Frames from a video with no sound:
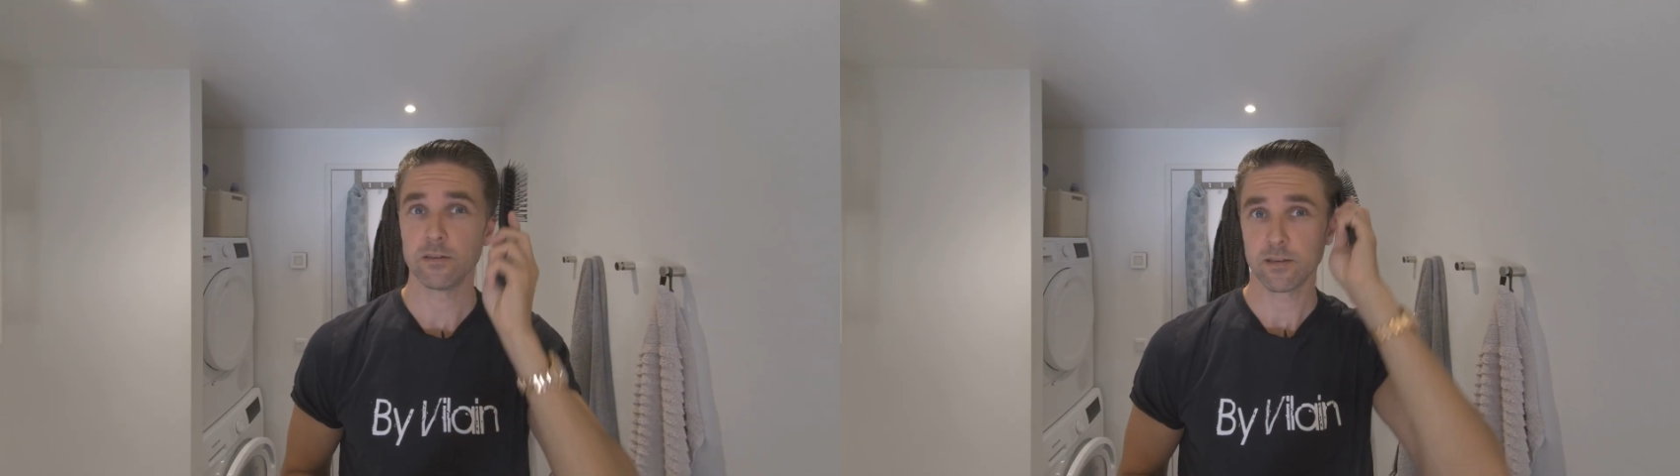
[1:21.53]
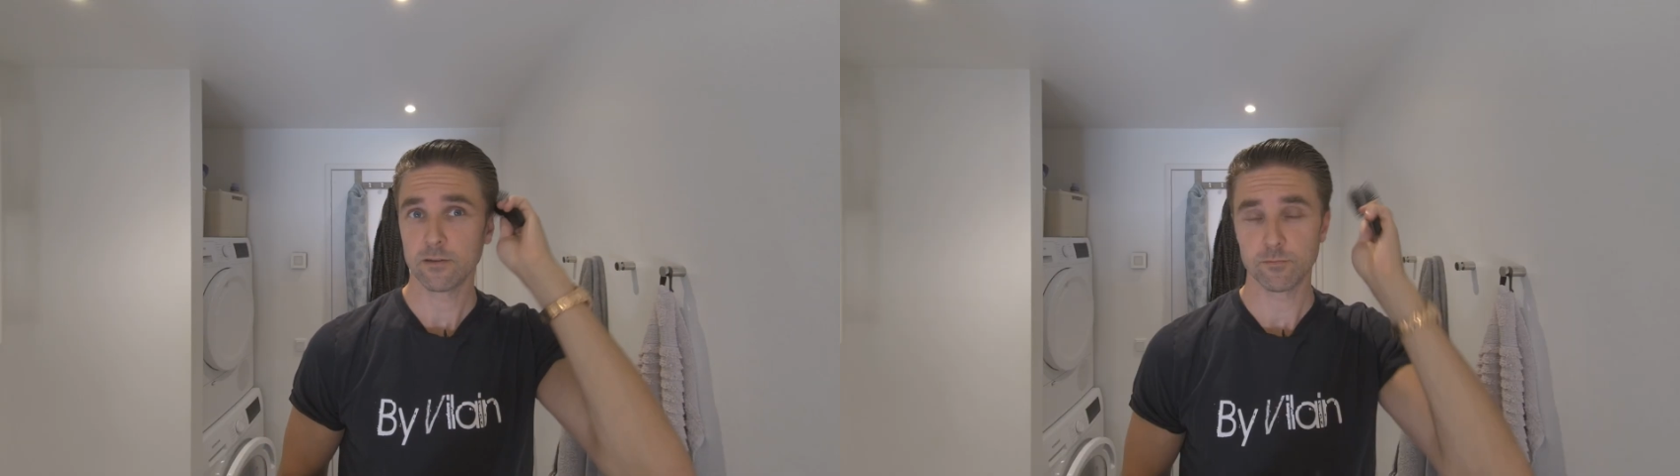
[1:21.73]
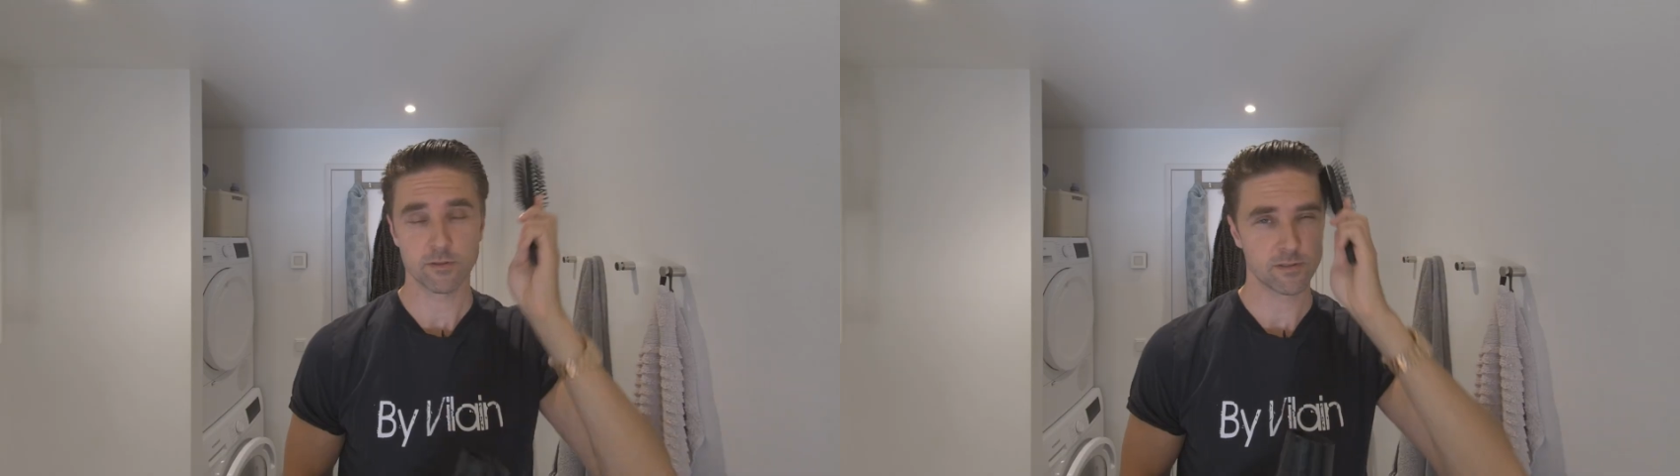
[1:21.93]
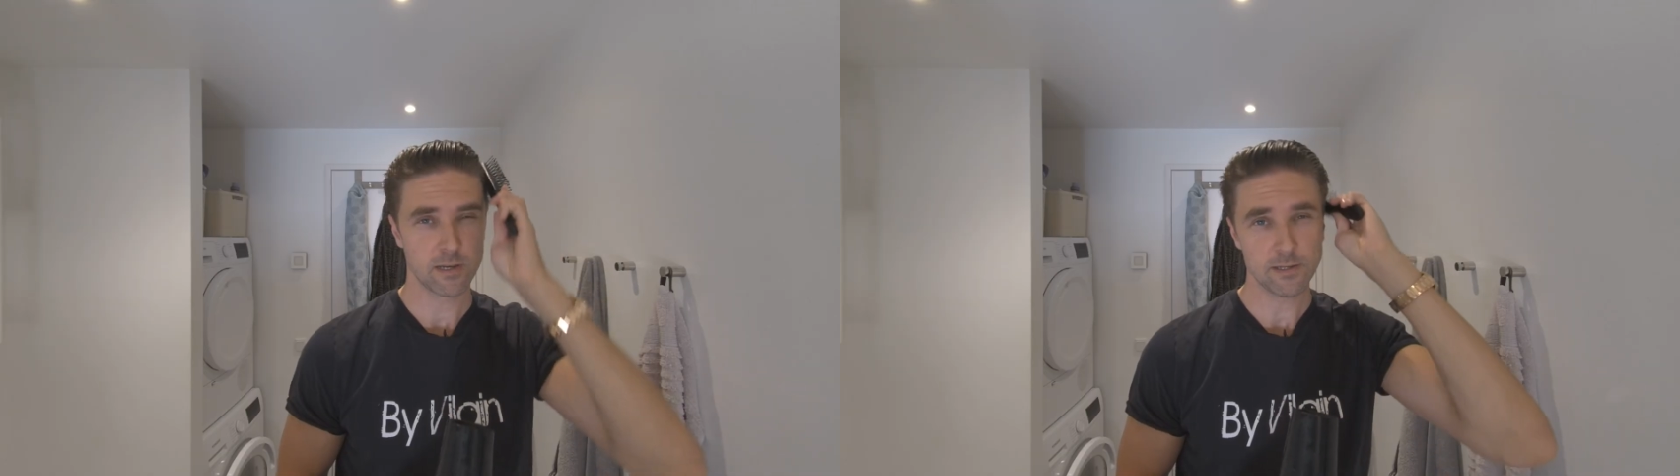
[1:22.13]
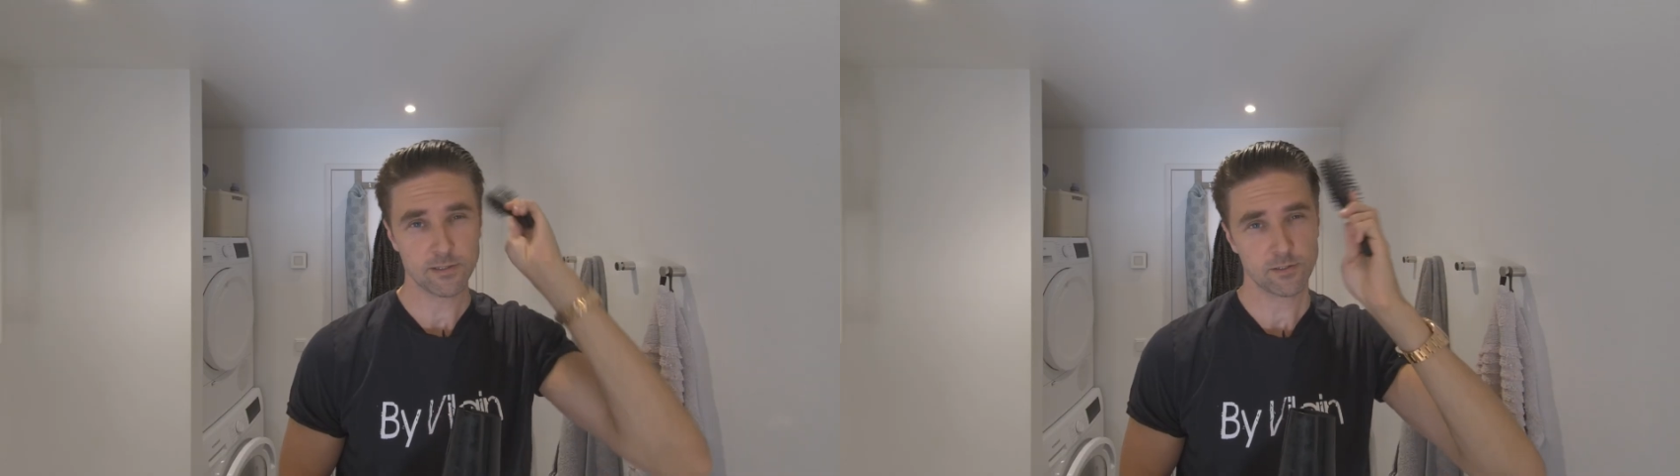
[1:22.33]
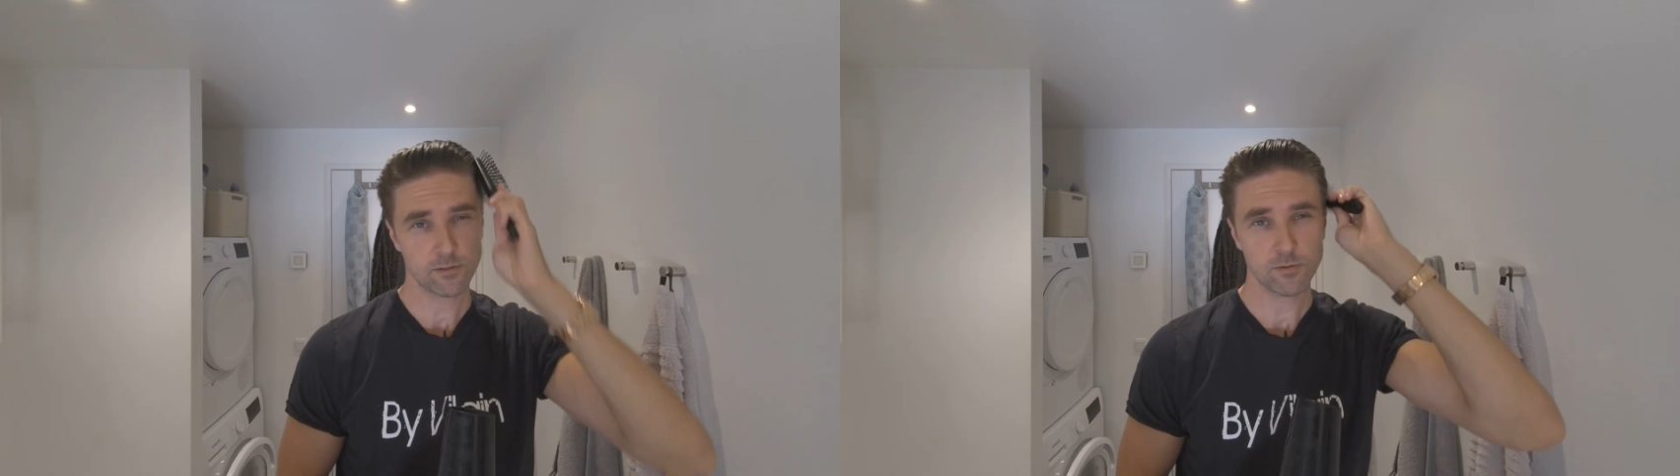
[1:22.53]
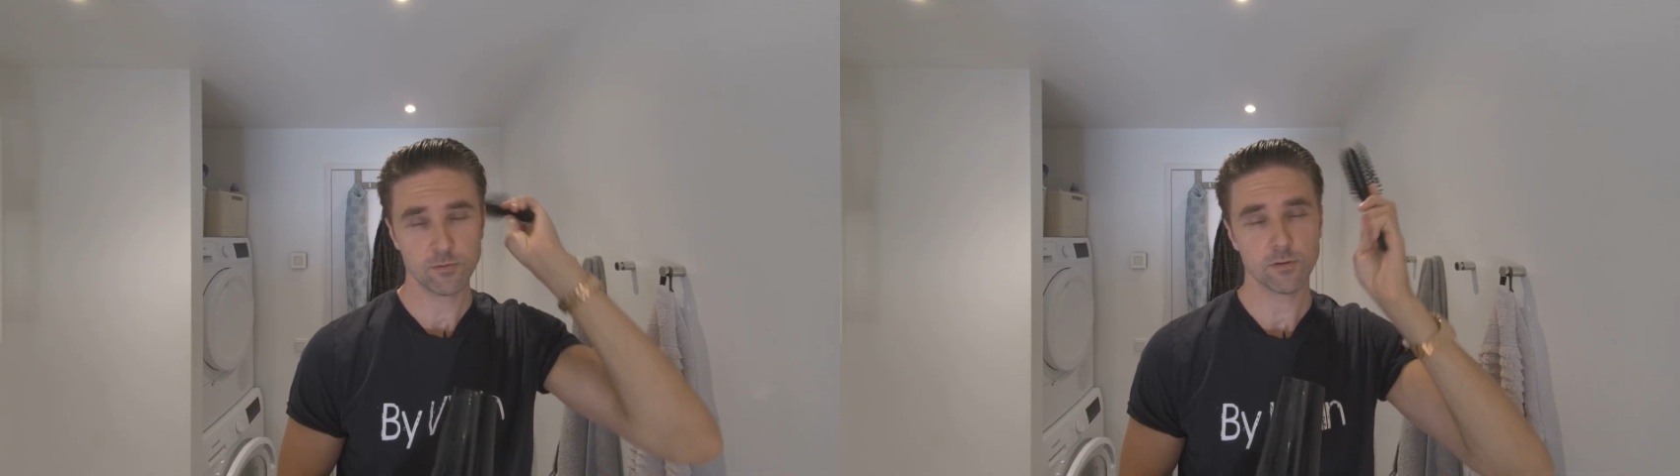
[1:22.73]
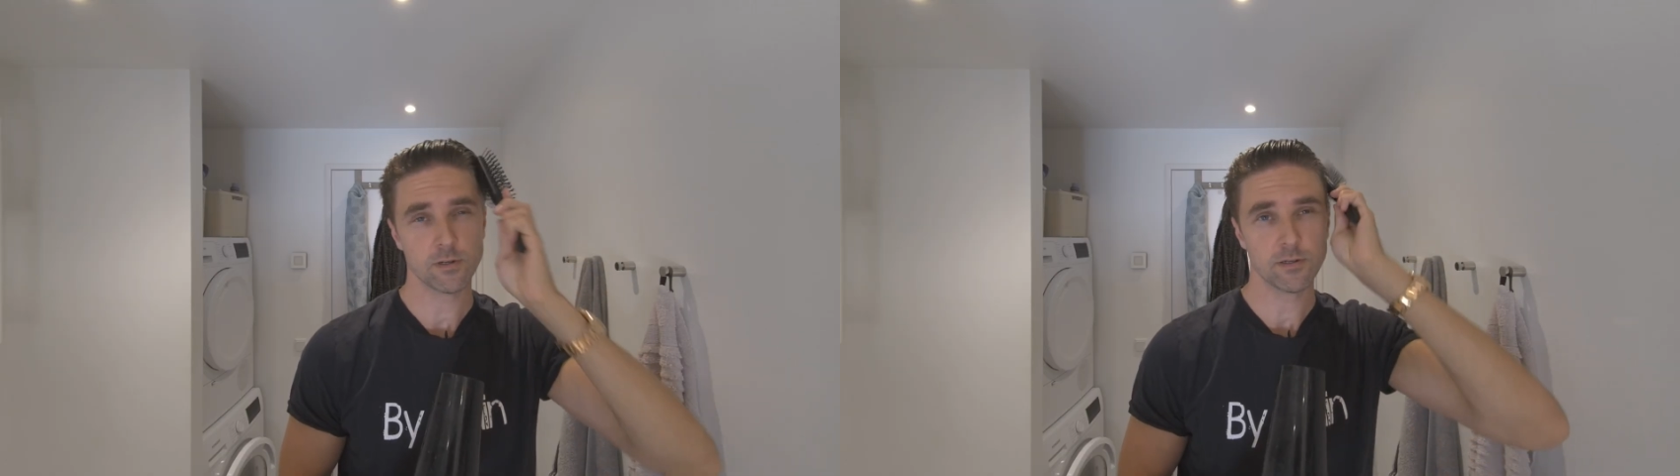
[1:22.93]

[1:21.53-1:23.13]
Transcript: start with the sides to